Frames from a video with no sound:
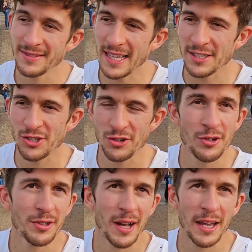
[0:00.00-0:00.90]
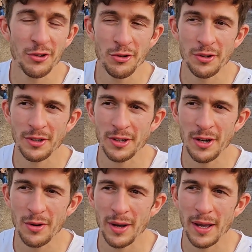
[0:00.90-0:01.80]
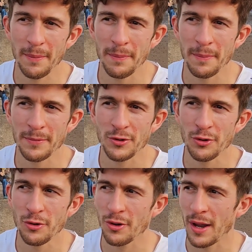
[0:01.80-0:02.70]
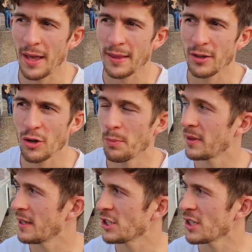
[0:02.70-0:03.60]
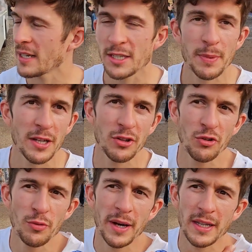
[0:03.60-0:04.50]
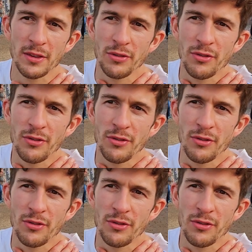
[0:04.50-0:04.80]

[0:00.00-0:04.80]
That's true. I do. Sure, the competition gets better too, but